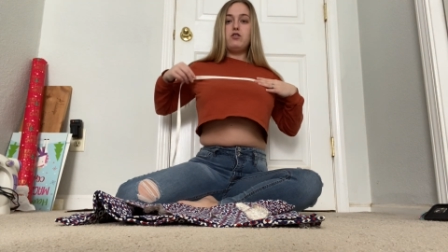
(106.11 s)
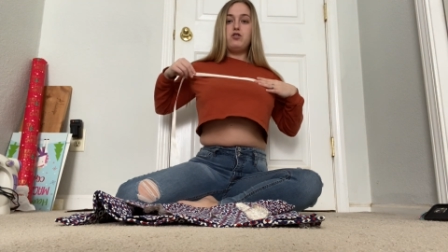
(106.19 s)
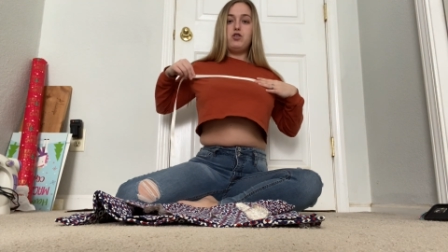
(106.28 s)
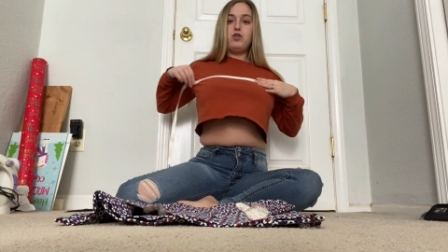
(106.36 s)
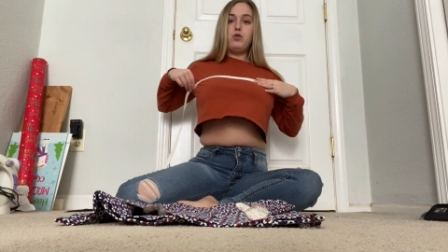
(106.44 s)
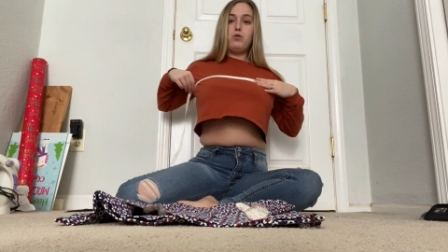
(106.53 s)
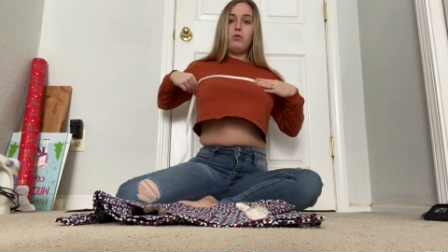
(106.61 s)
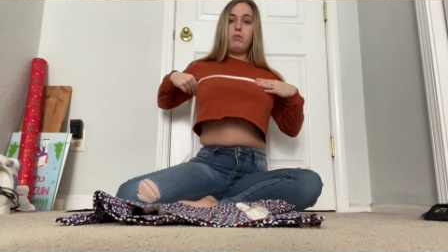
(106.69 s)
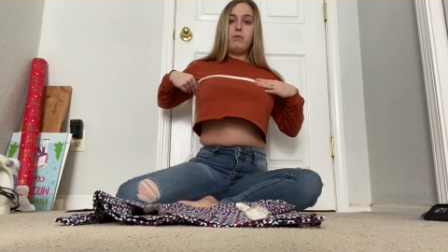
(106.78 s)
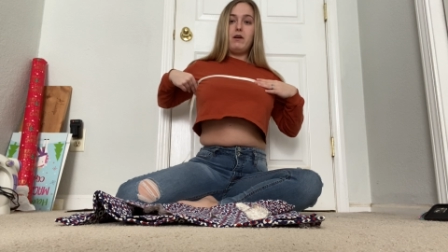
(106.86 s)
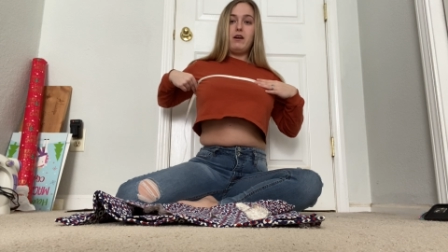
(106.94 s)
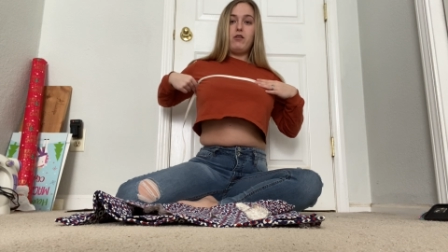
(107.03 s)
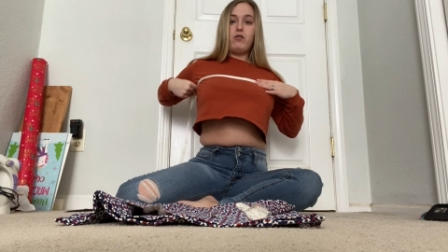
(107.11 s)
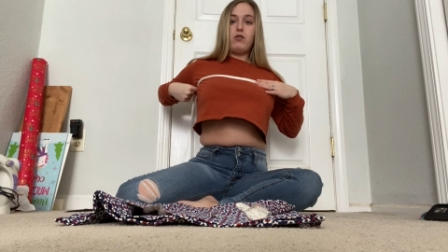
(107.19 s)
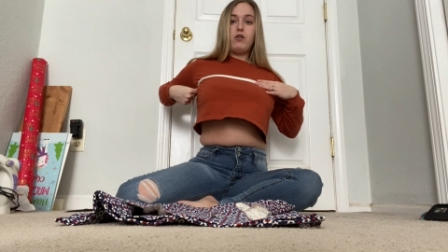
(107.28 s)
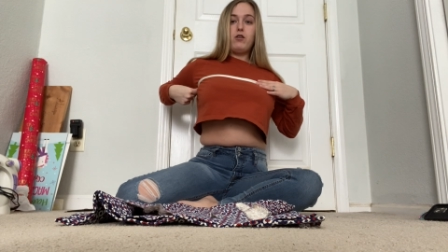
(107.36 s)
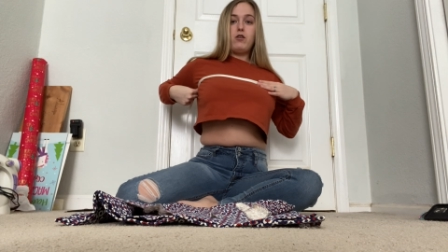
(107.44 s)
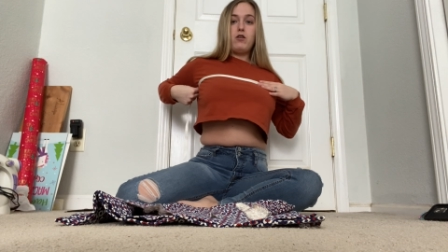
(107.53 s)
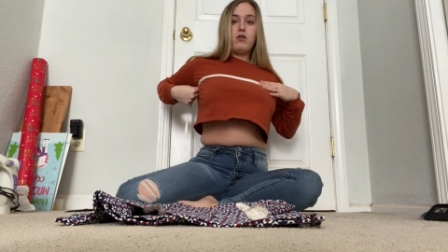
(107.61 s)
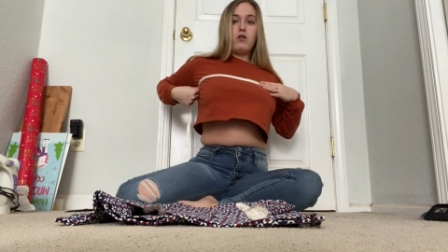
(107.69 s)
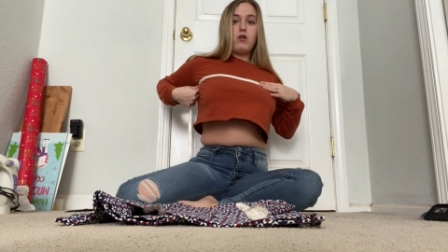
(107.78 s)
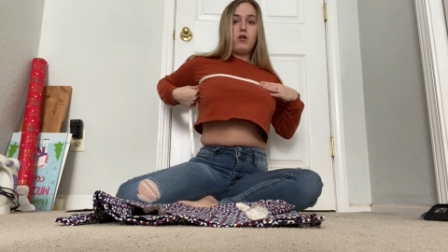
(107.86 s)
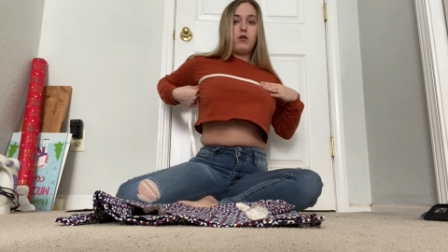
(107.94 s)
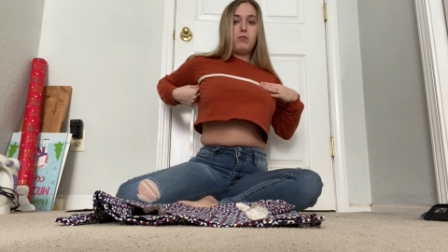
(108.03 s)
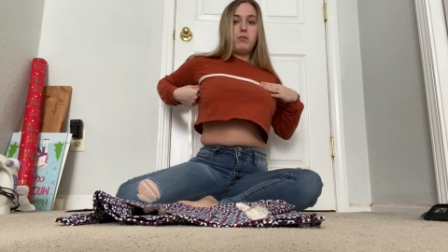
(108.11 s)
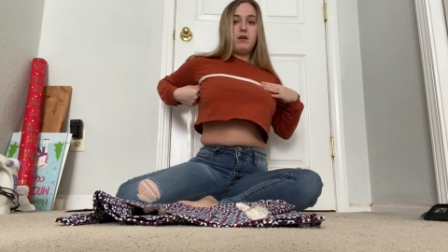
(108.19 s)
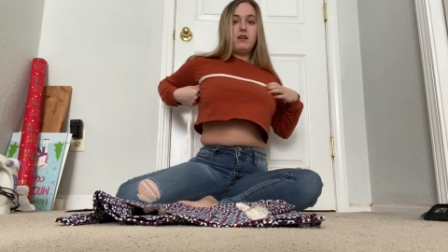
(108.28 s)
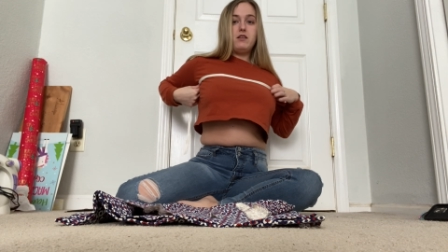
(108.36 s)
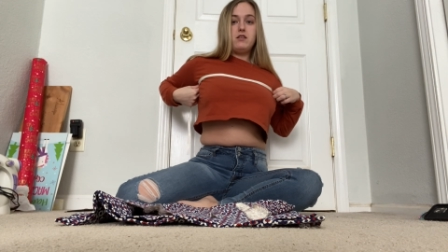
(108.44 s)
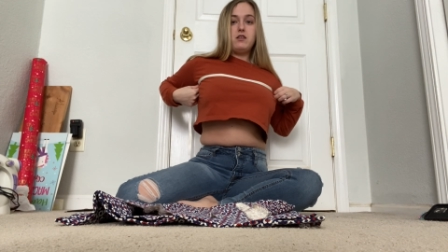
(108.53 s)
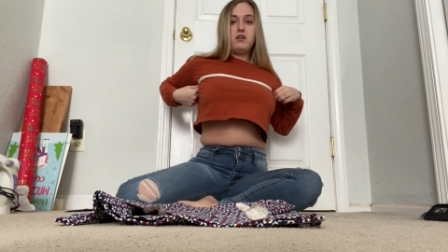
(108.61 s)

to my other armpit.